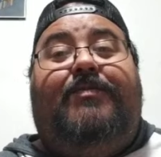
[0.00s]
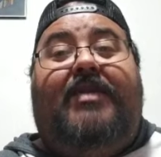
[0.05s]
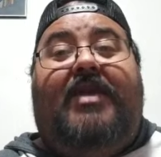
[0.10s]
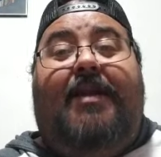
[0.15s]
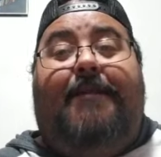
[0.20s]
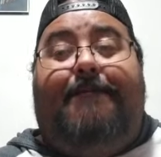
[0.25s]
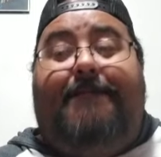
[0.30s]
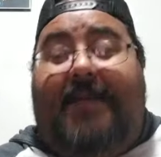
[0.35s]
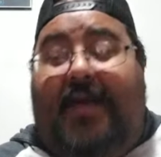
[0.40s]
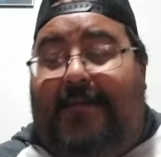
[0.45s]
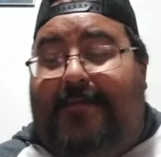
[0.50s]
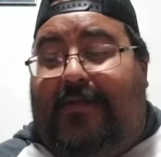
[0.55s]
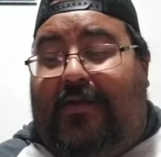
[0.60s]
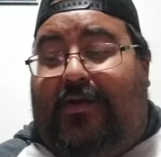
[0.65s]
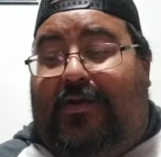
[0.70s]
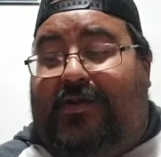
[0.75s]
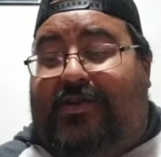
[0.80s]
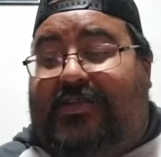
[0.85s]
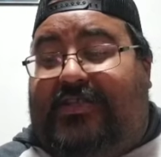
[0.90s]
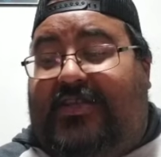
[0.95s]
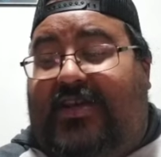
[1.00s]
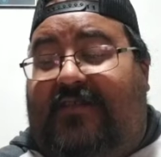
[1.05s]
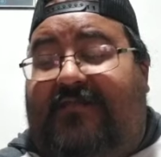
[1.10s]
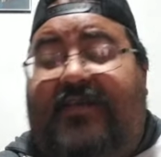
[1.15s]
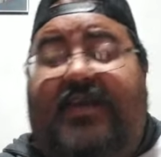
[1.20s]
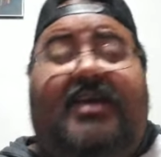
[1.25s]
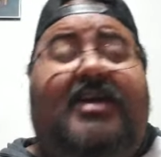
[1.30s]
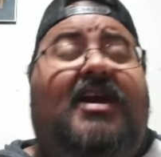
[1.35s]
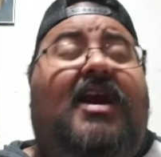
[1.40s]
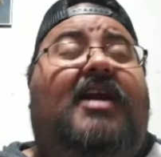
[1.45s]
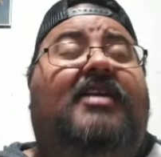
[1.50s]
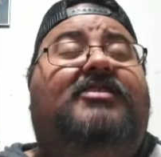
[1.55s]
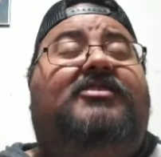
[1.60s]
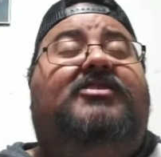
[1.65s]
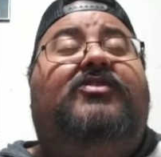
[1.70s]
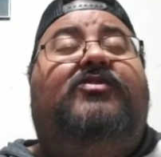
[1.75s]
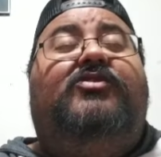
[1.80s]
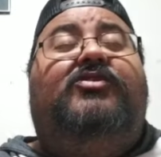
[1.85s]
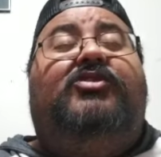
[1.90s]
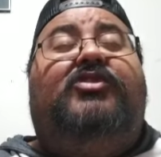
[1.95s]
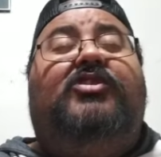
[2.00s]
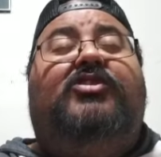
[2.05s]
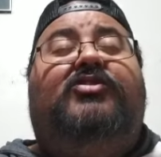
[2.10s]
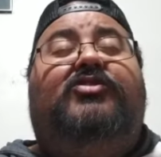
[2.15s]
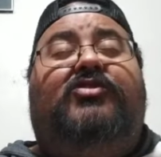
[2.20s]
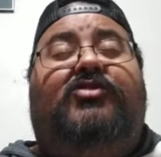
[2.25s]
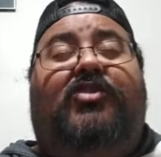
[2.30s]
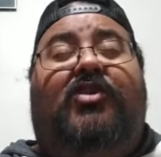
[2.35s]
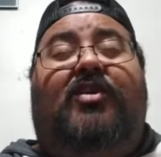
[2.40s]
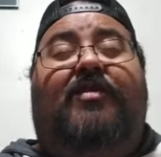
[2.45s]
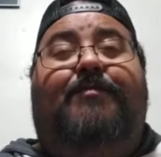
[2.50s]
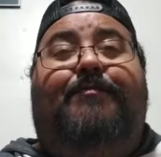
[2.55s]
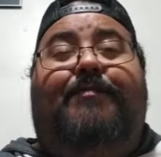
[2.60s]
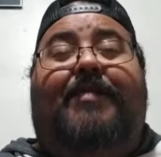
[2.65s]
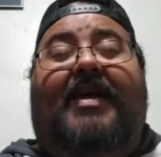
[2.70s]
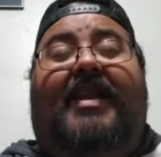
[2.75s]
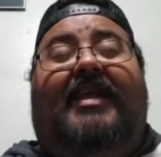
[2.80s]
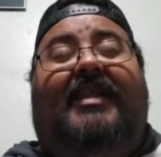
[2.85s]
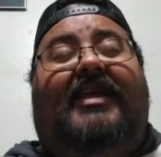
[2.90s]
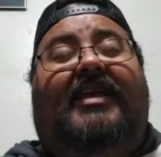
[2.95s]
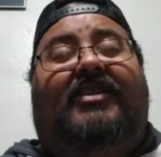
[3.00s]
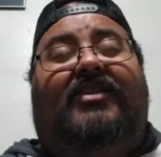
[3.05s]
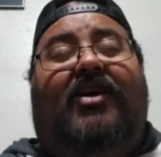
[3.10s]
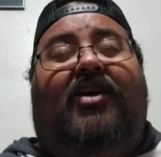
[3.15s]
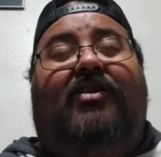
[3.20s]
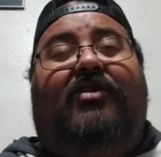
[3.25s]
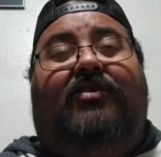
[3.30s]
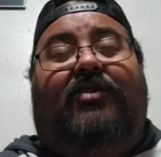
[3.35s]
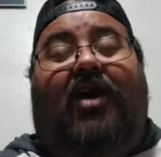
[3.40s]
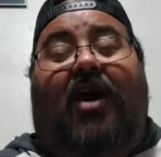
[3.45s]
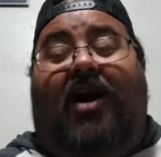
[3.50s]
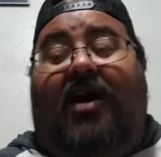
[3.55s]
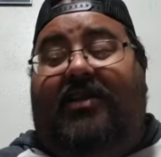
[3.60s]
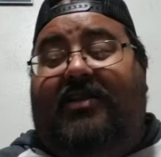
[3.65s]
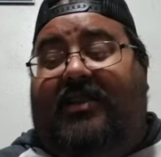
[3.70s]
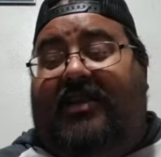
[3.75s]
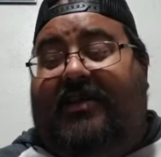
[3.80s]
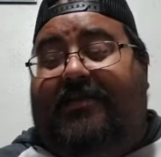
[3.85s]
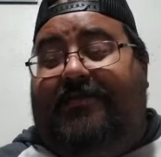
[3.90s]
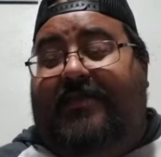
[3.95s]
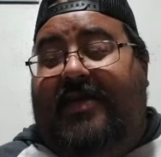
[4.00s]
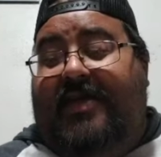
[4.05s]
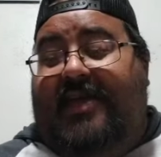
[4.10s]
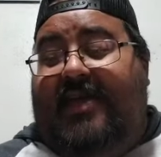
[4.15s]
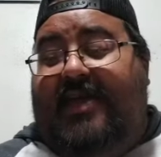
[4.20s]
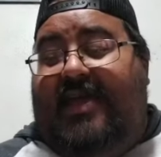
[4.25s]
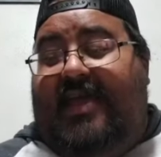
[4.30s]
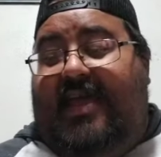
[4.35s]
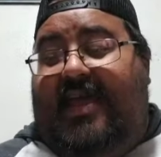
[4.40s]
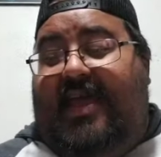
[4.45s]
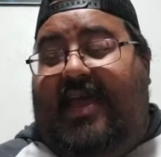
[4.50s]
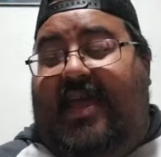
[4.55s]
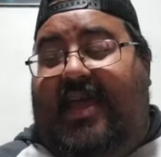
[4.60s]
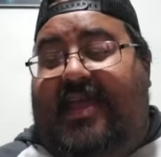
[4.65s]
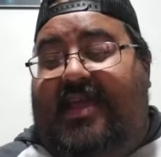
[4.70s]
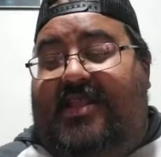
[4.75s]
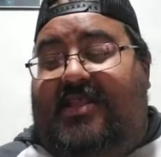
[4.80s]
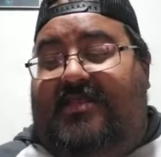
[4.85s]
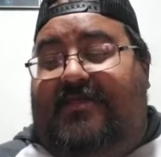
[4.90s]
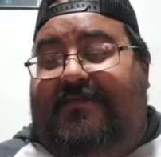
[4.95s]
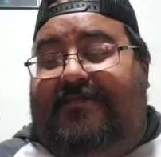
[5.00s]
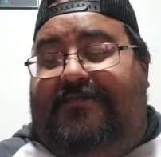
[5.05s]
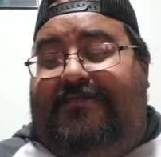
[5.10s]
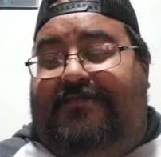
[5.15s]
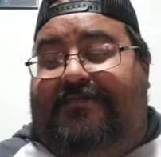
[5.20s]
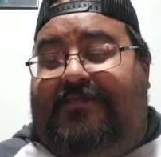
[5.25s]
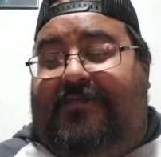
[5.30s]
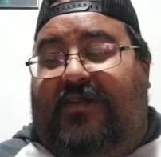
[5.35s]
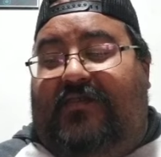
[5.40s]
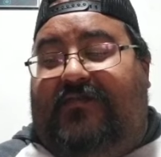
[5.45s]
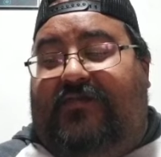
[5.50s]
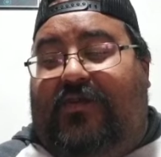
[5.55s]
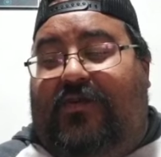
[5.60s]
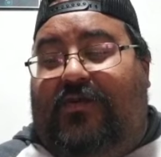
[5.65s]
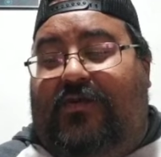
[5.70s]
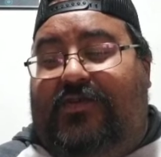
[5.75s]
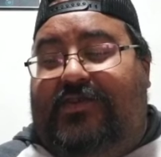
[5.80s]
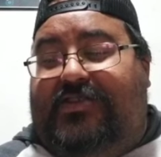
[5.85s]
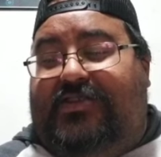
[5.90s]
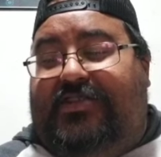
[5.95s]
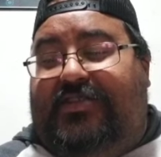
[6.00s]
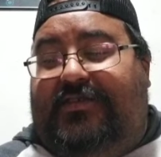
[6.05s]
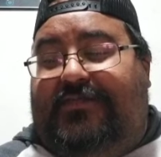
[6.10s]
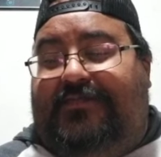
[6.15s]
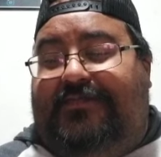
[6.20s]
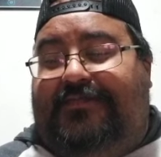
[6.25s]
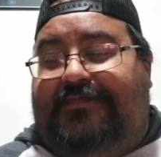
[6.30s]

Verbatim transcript: be a member herself until she turned Benedict Arnold on them. And of course,